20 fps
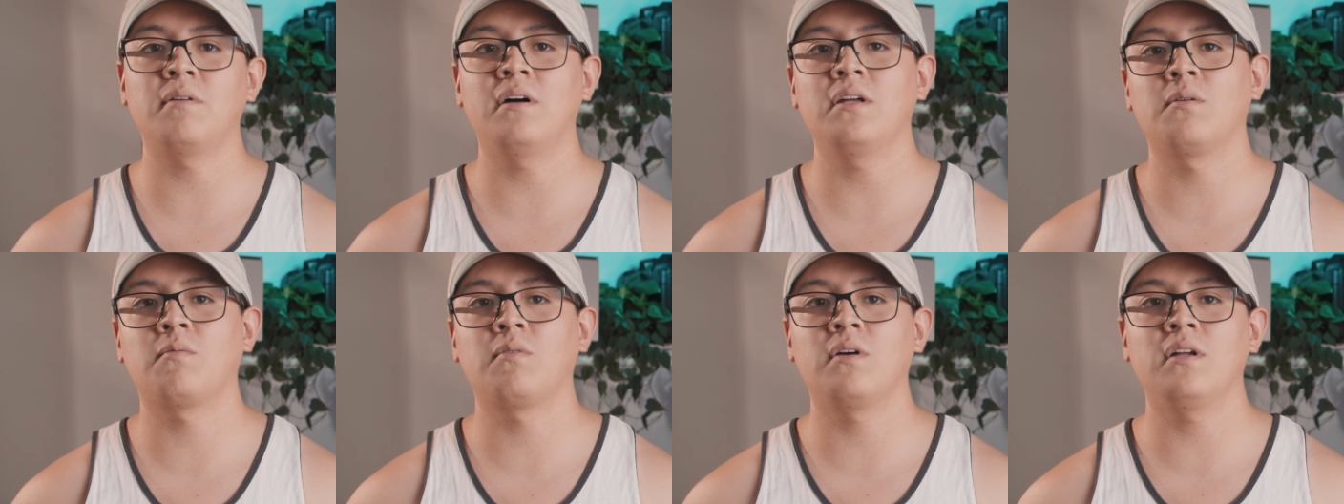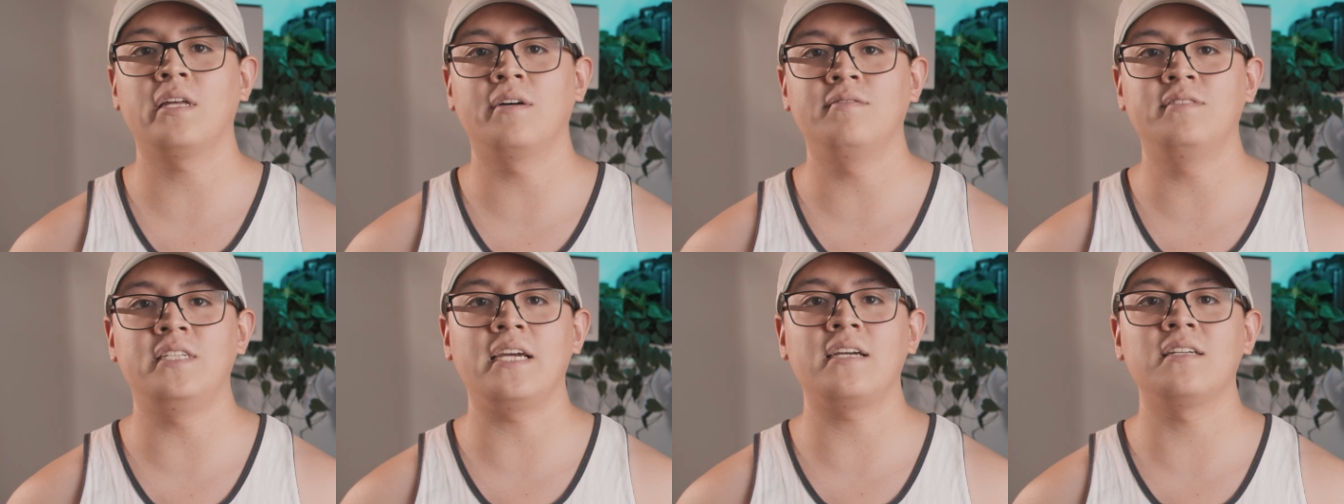around the world
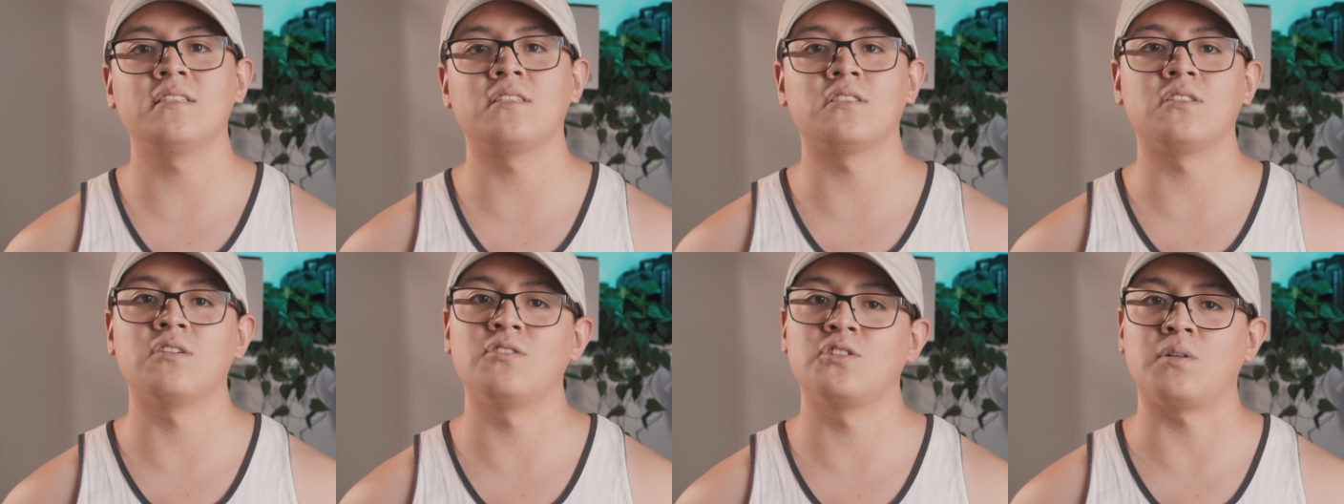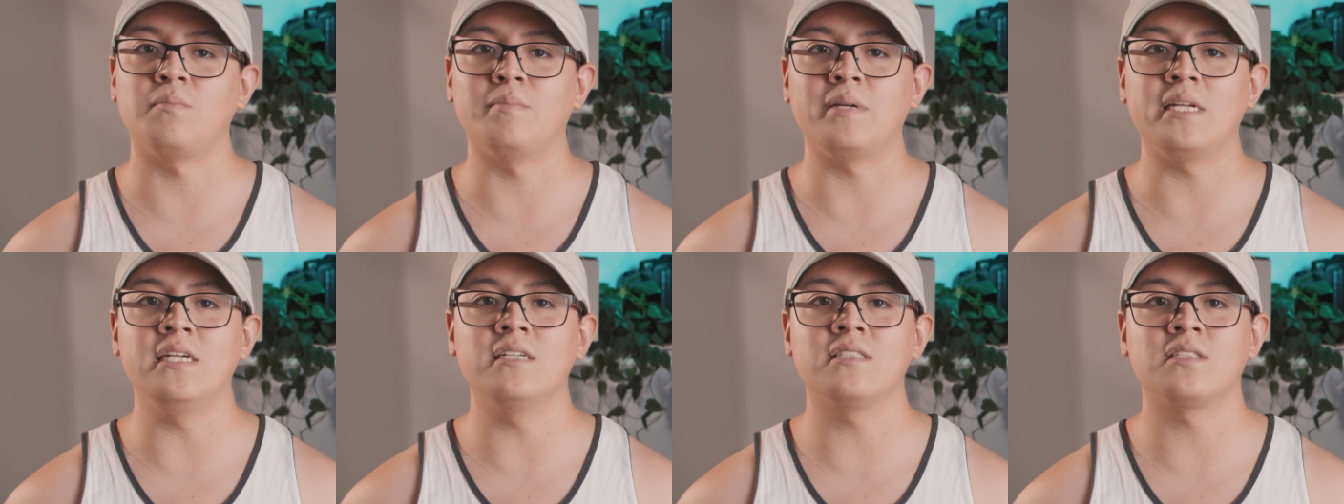have taken to social
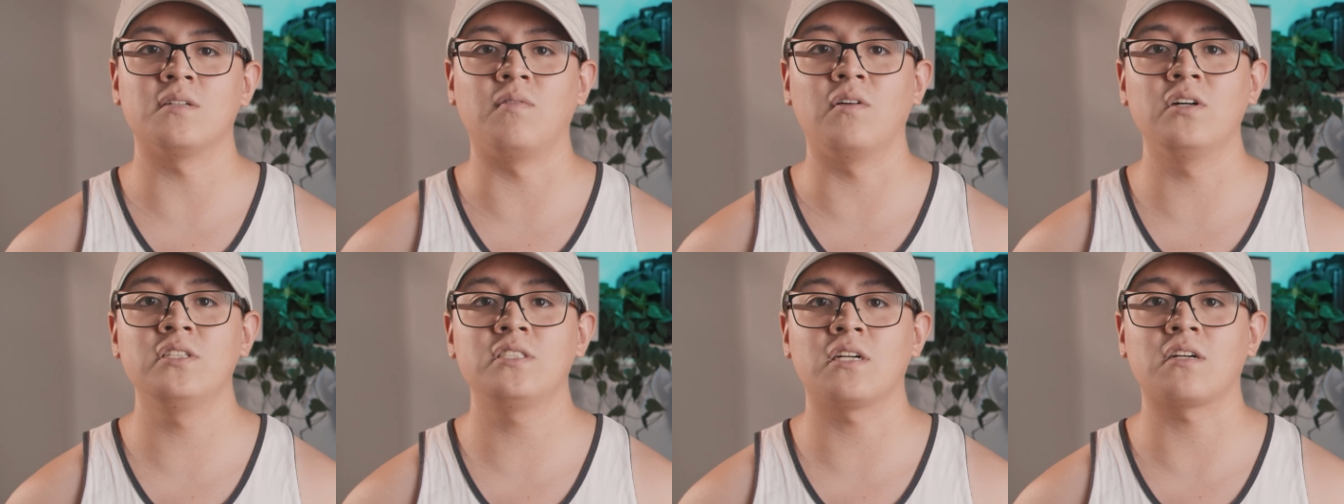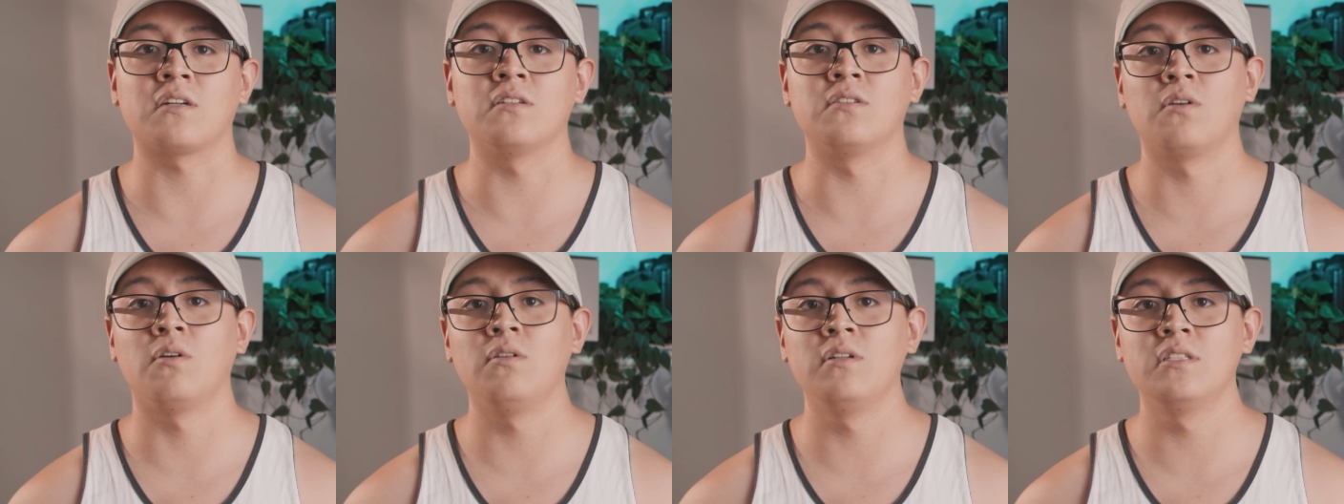media to voice their
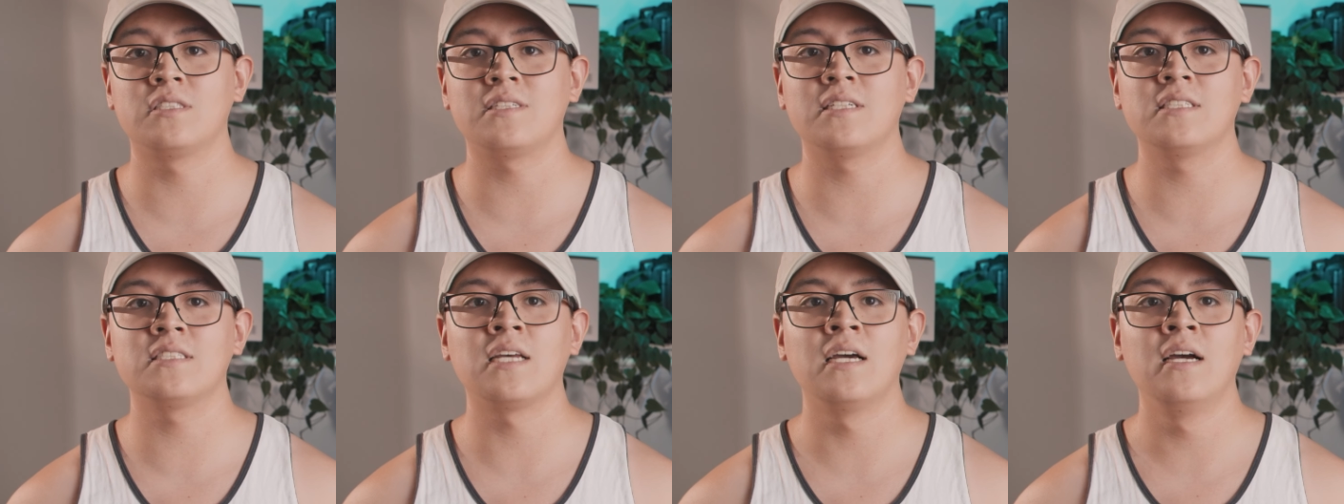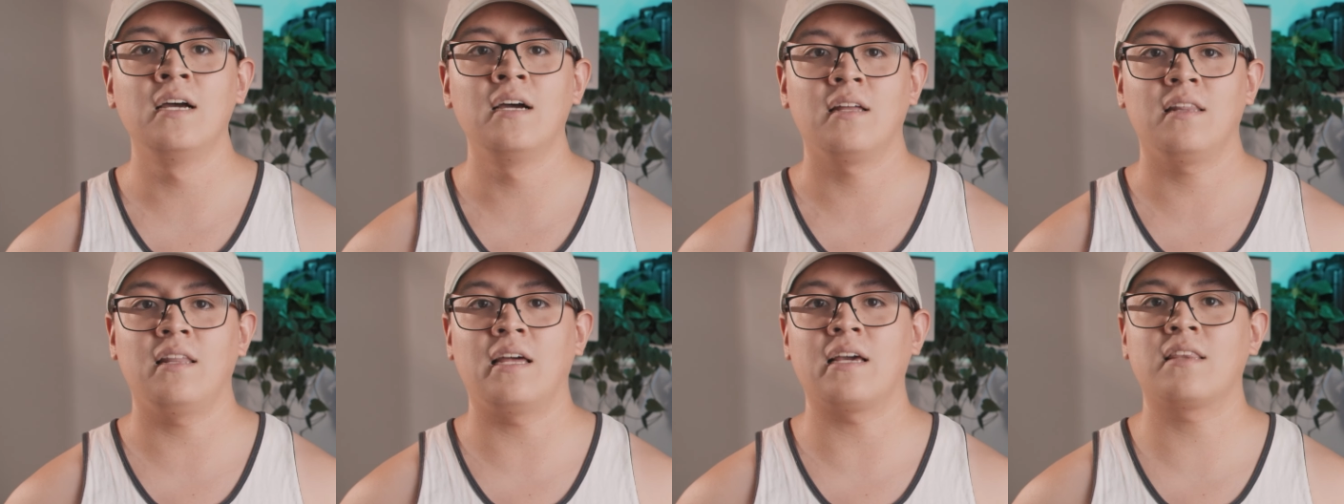condolences,
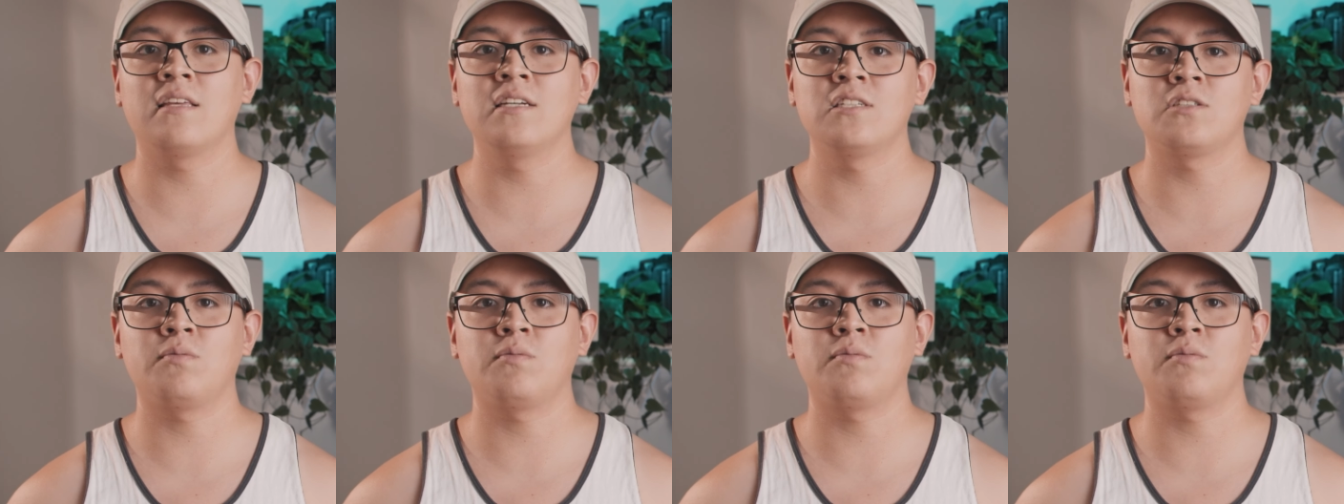like this